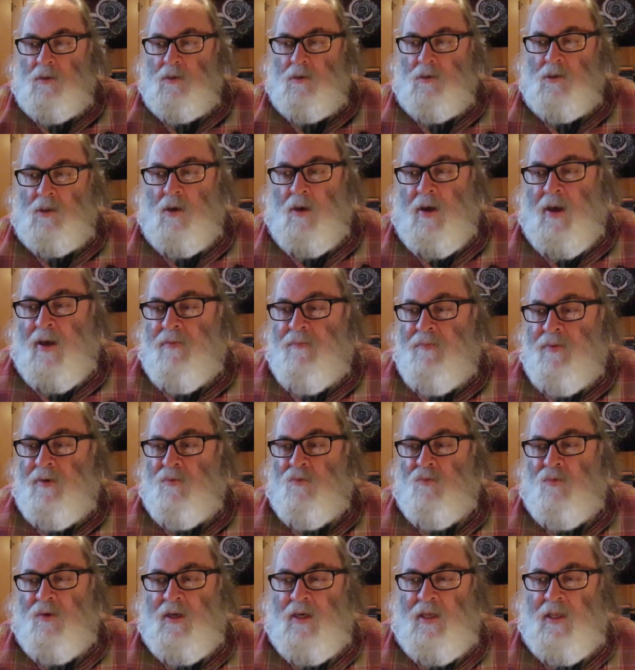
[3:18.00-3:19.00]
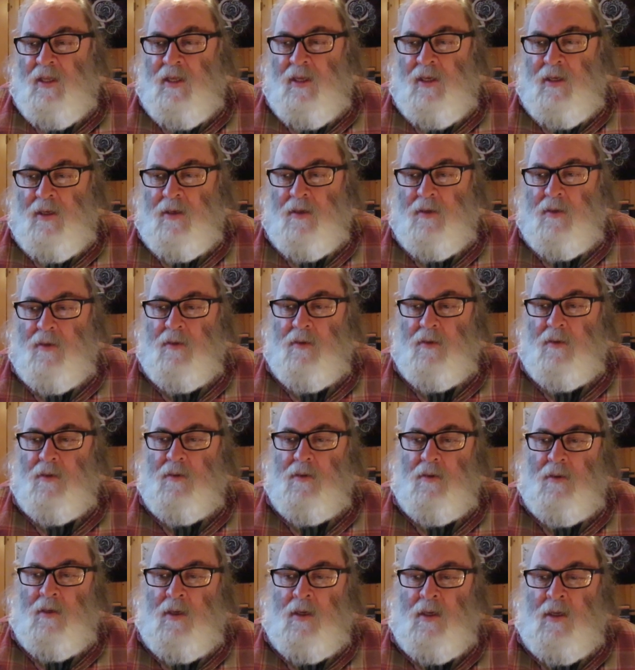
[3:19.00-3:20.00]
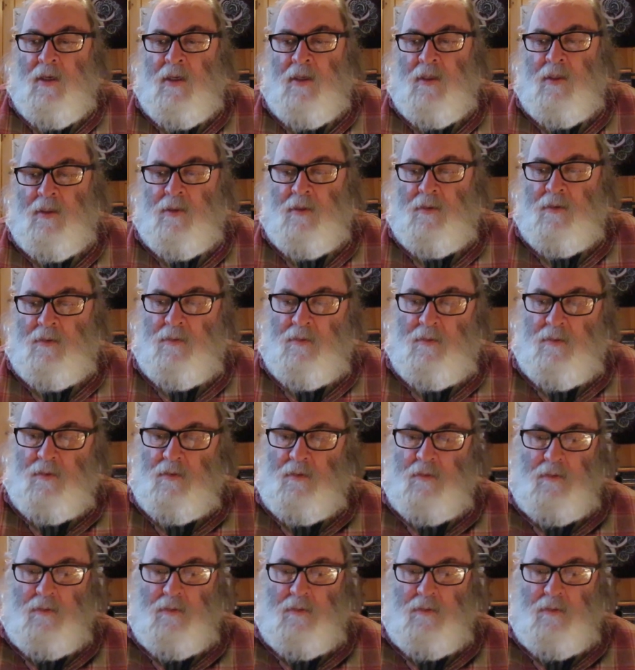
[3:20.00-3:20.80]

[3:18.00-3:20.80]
So I've been reading. Uh,